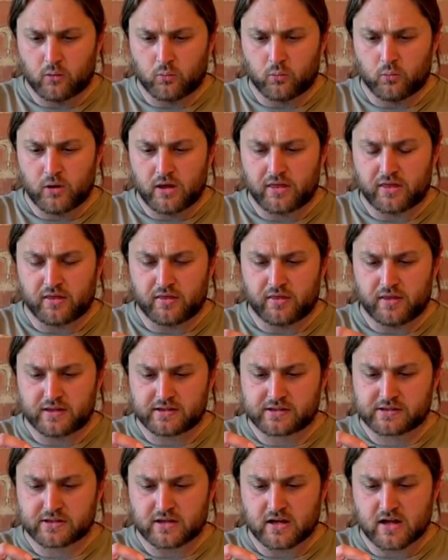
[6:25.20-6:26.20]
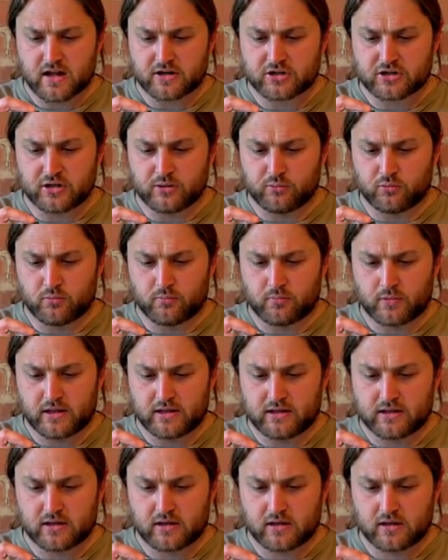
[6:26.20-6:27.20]
Whether this actually will
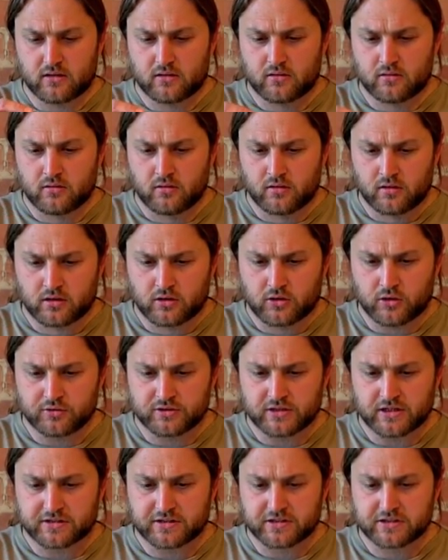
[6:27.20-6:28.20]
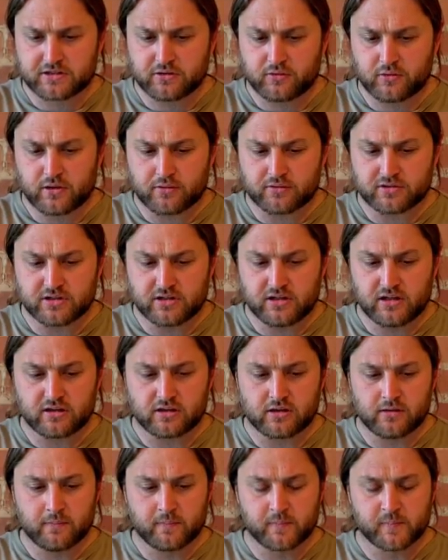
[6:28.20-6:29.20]
make, uh, the contacts are still there
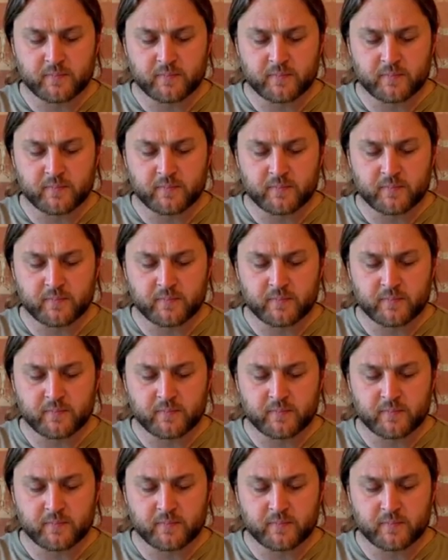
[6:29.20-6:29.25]
underneath.